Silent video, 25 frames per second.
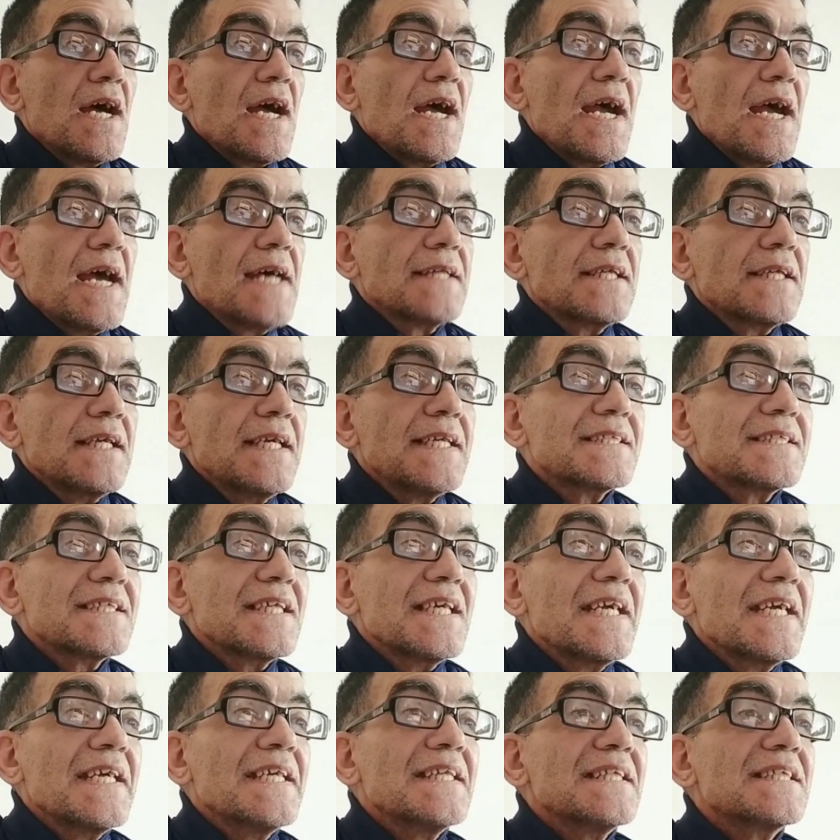and its
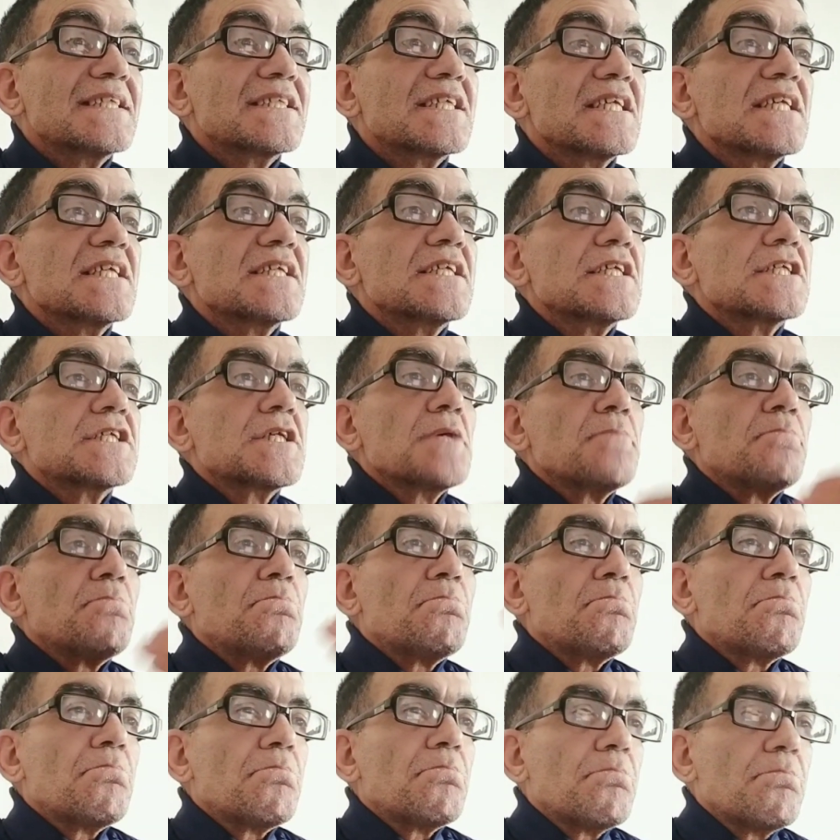
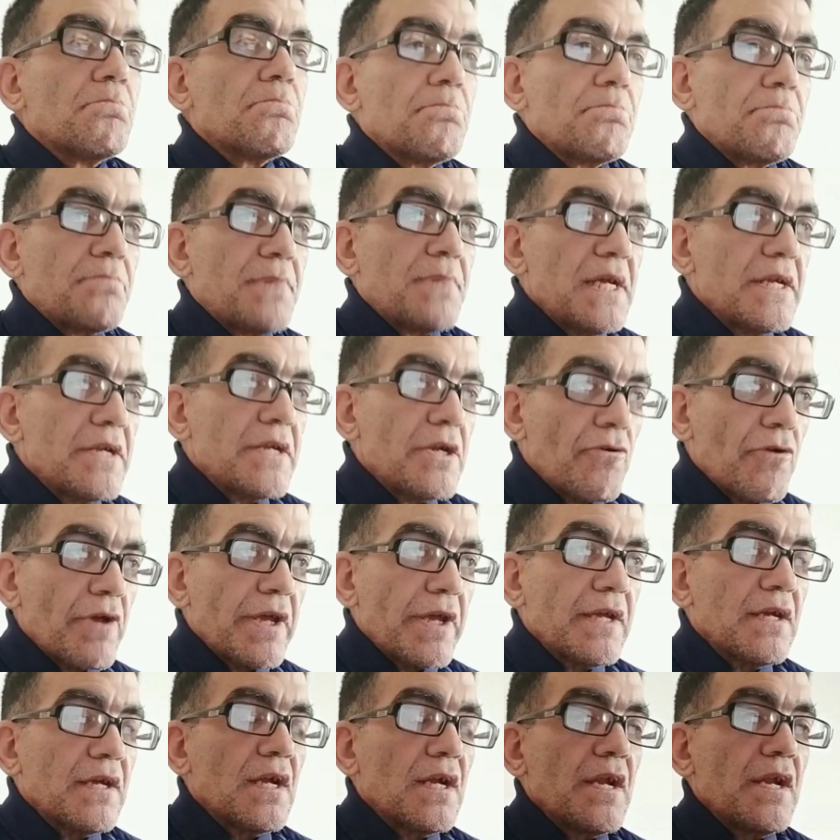
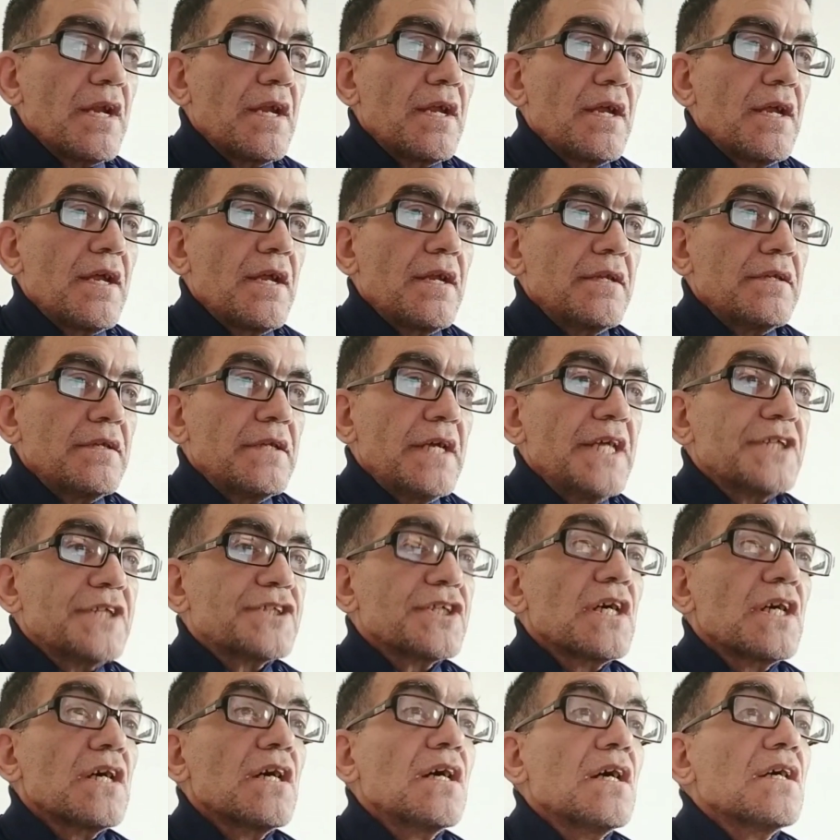interdisciplinary
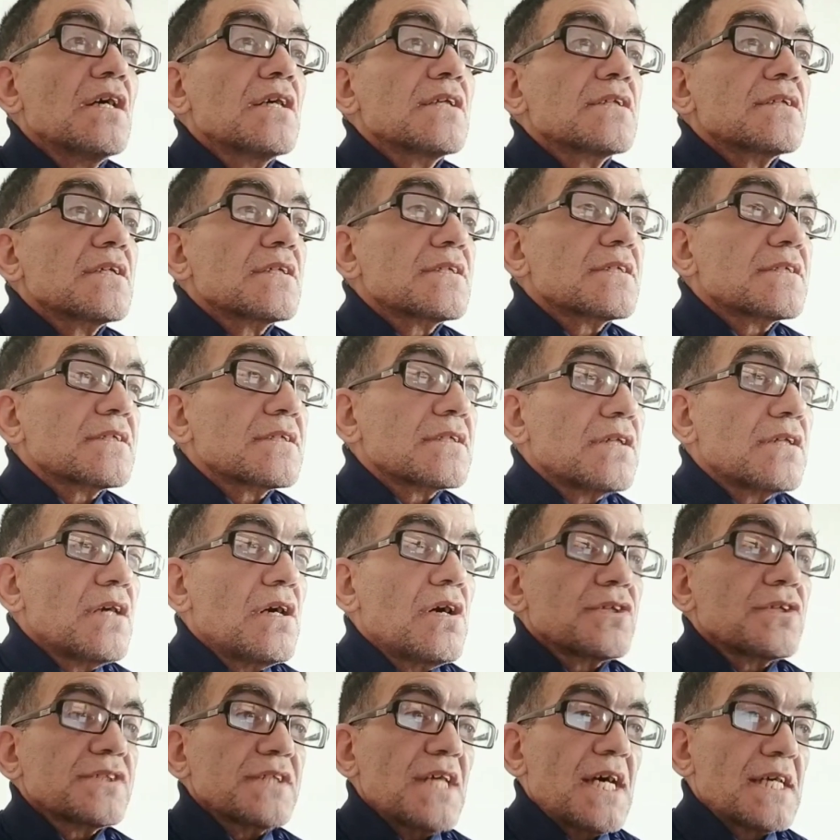nature,
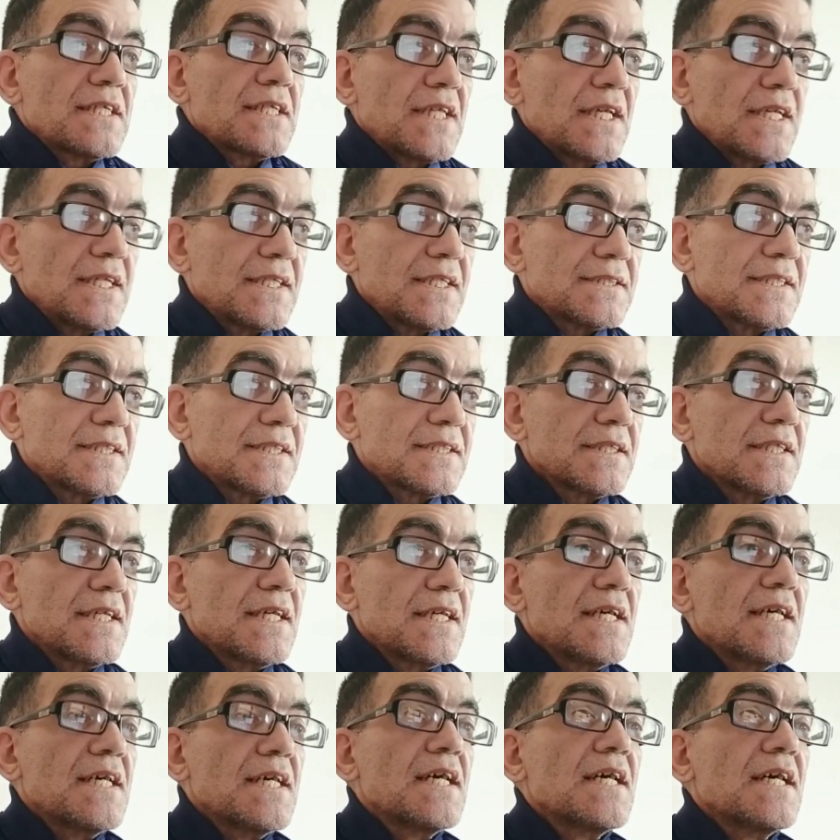discourse analysis
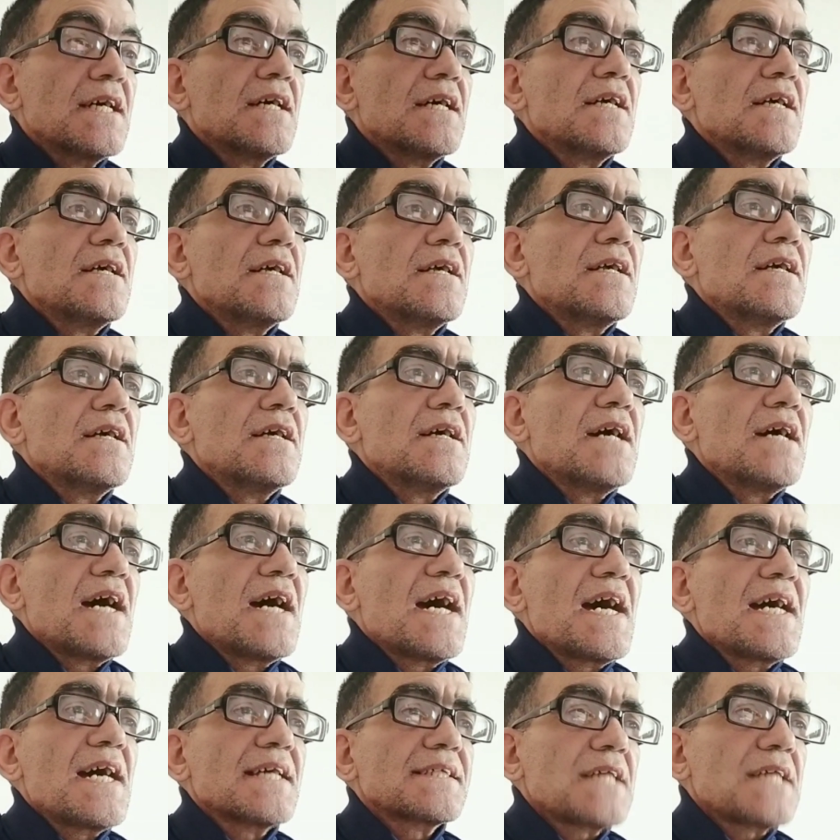
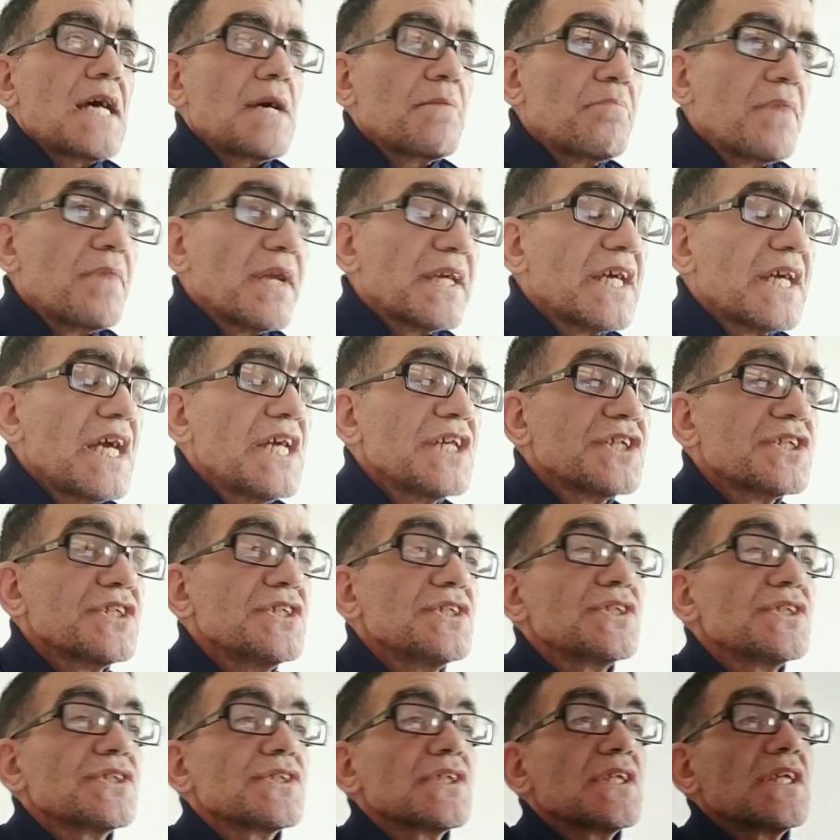has
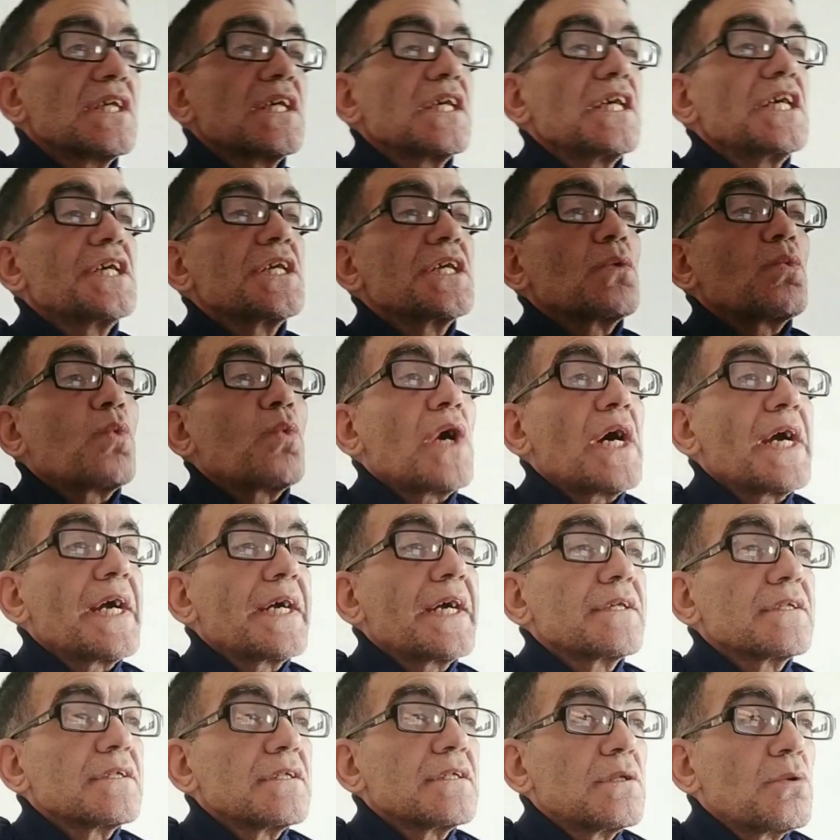applications in a
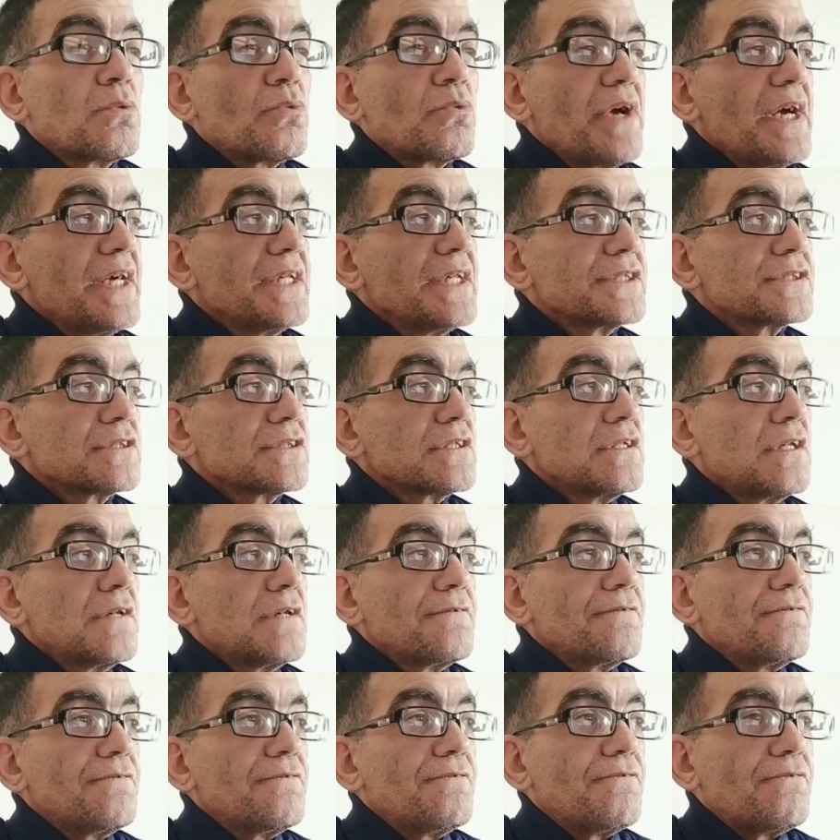wide range
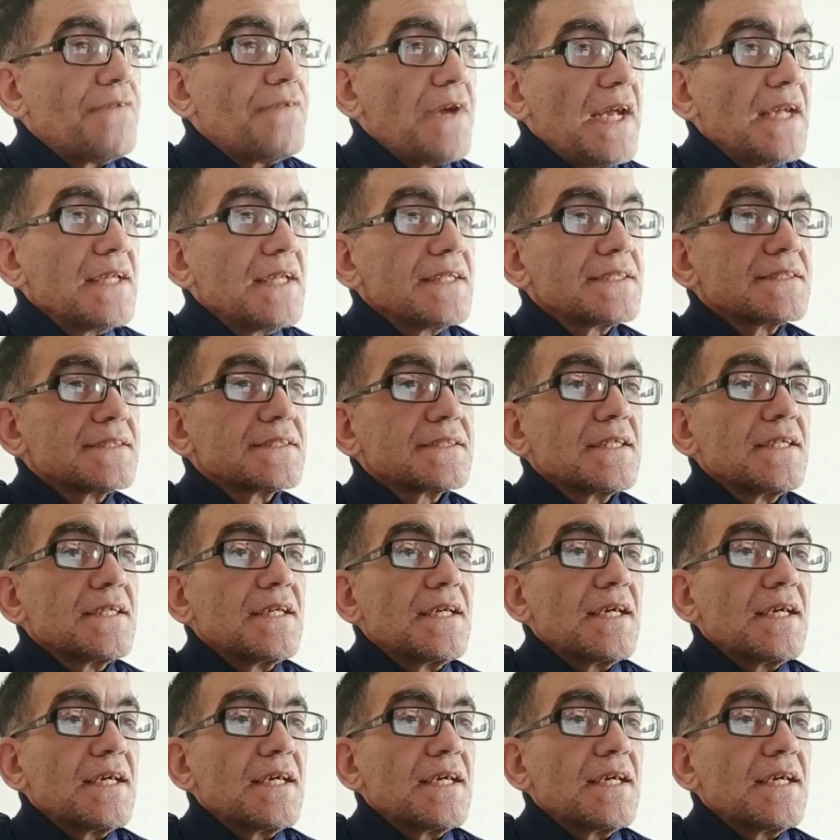of fields